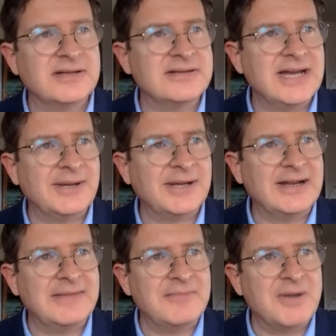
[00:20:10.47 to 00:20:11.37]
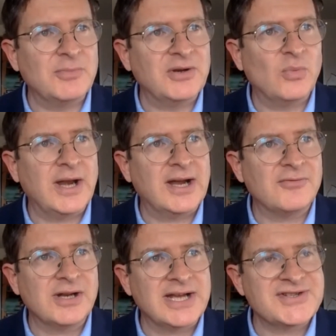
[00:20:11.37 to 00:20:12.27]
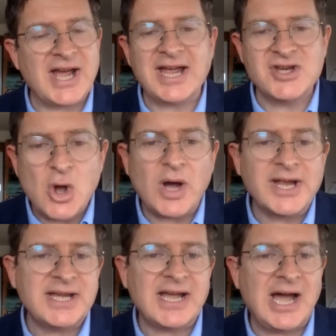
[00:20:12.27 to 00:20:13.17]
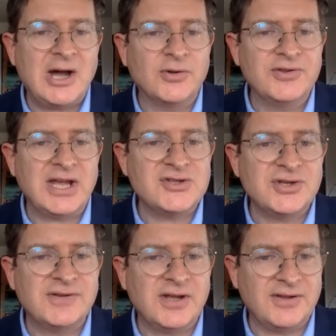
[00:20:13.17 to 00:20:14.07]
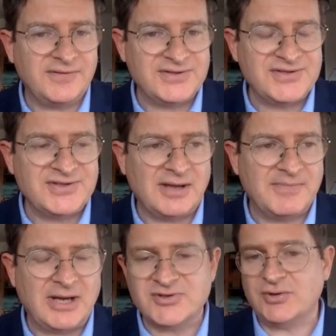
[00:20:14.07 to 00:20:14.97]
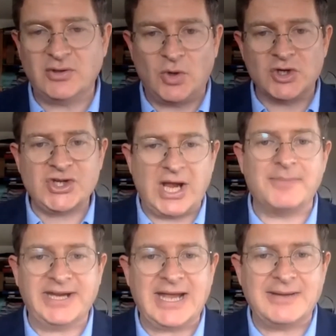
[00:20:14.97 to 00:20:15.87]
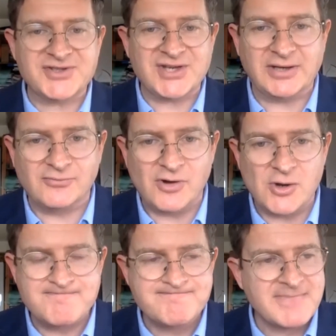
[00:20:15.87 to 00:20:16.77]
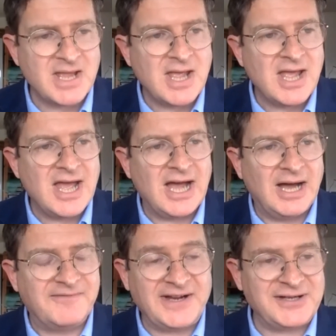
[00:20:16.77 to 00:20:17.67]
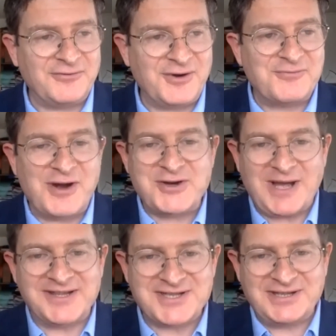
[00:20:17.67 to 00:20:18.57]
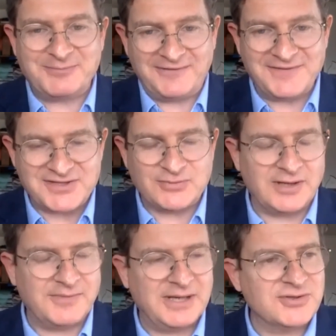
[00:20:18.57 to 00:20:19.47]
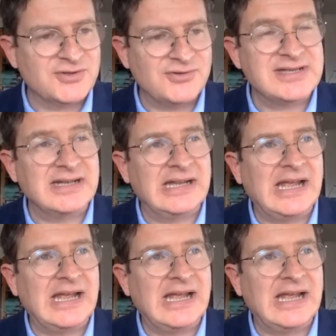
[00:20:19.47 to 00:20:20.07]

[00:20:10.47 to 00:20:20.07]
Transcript: Damoclean moment when I realized I had no idea how old the age of the Earth is. I was doing the washing up at a campsite in Rome. In fact, I wrote about this in the preface to one of my books recently.